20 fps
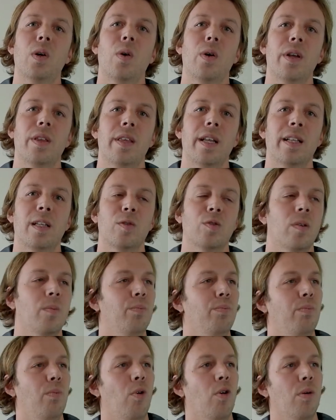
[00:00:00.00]
or you think there's a
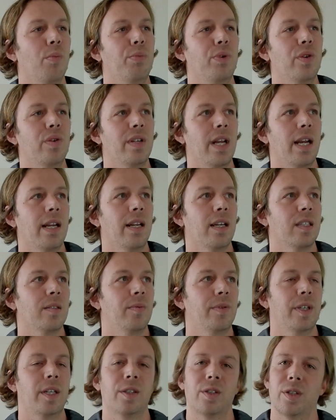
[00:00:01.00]
more mundane
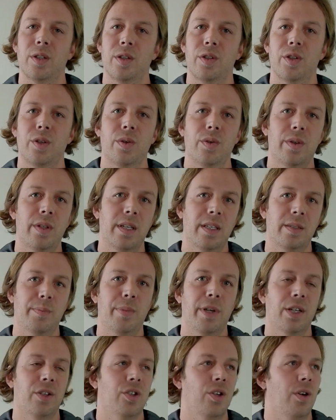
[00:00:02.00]
explanation to this
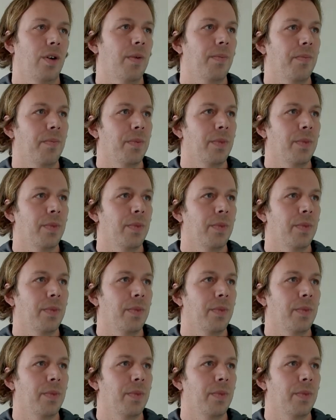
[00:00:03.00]
picture?